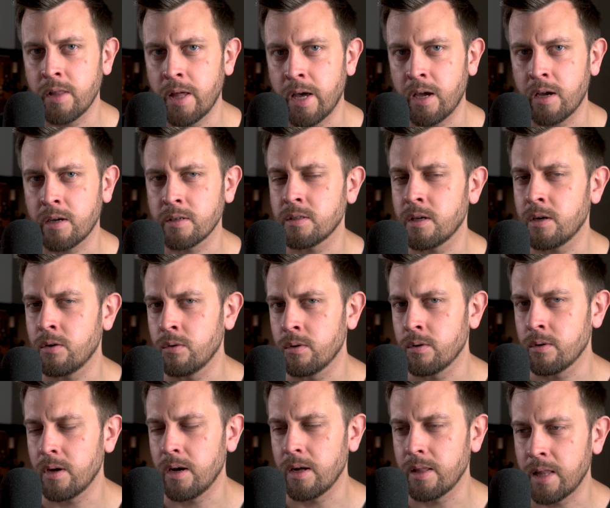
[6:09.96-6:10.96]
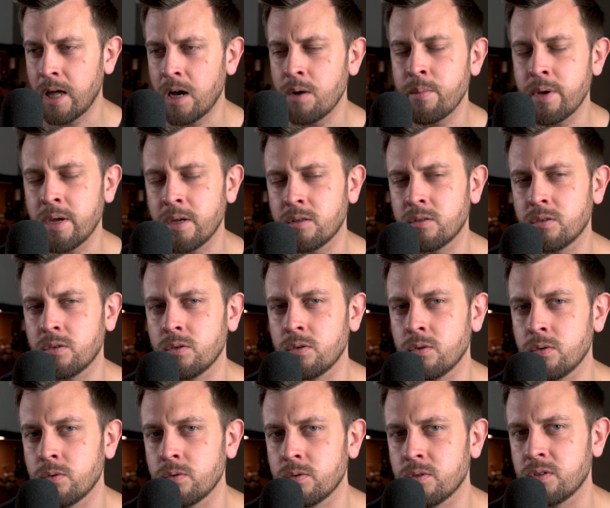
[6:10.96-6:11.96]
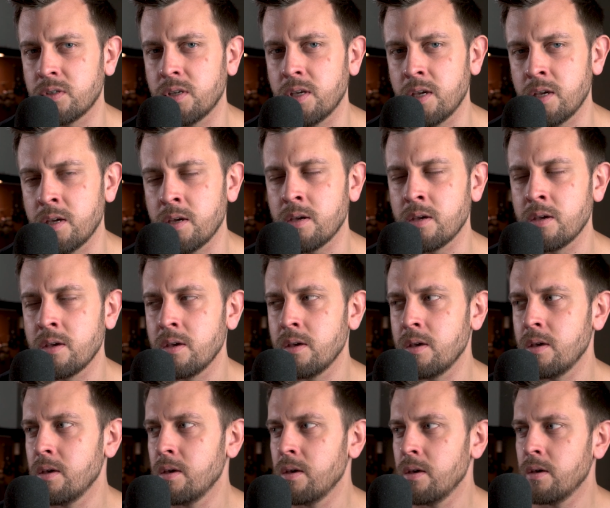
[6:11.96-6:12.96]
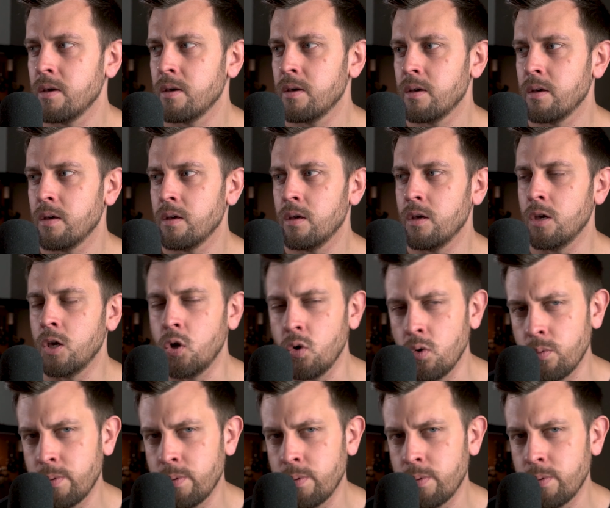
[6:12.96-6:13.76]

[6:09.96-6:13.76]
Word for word: a like, because that will allow me to see who